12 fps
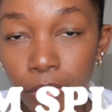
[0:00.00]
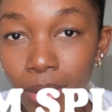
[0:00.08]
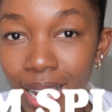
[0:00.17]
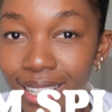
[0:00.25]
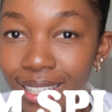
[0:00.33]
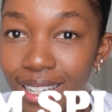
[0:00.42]

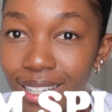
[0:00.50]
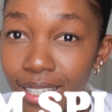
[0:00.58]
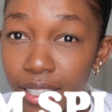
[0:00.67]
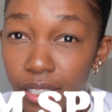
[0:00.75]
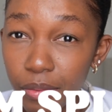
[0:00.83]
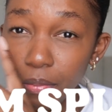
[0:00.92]
mine
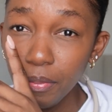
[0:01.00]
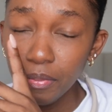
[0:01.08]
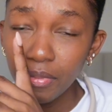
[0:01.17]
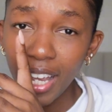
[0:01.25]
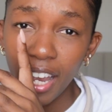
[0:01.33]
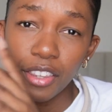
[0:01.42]
is
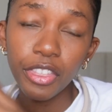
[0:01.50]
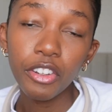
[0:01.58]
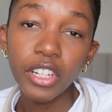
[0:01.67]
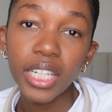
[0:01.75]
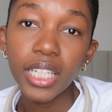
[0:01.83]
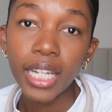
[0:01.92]
a
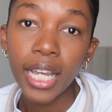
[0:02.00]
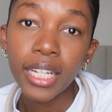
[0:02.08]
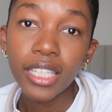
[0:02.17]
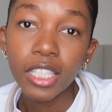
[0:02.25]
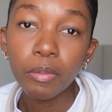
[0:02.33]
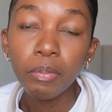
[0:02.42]
3-day
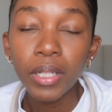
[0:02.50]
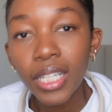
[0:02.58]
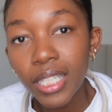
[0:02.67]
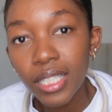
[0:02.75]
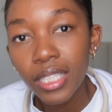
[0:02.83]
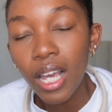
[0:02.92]

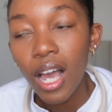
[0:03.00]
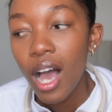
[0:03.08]
split.